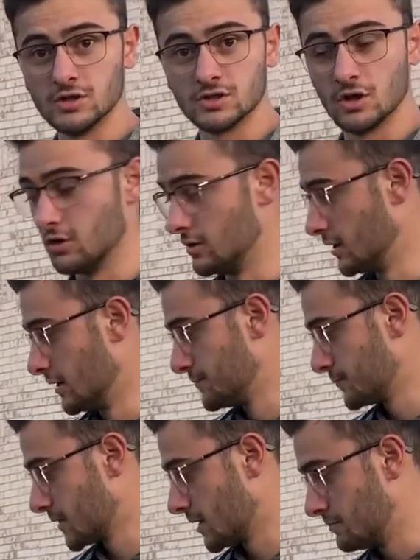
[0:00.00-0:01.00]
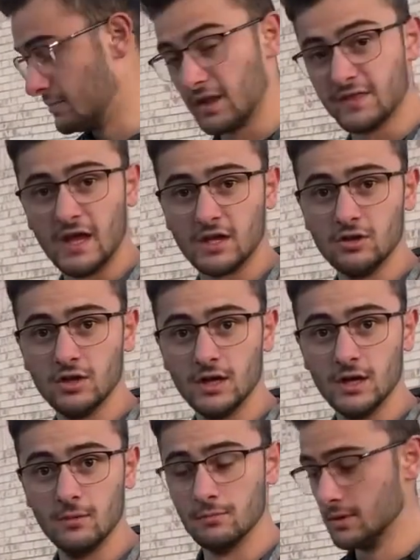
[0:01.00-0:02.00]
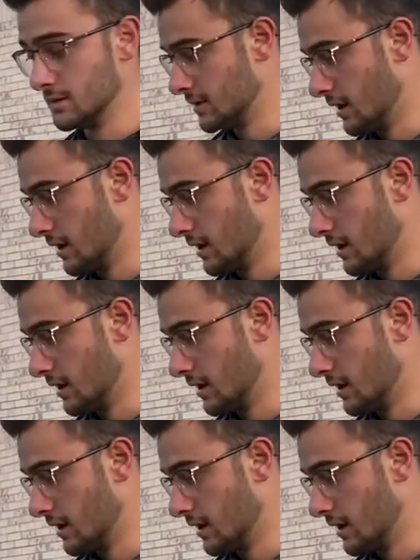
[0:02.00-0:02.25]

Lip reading: so big thank you to him.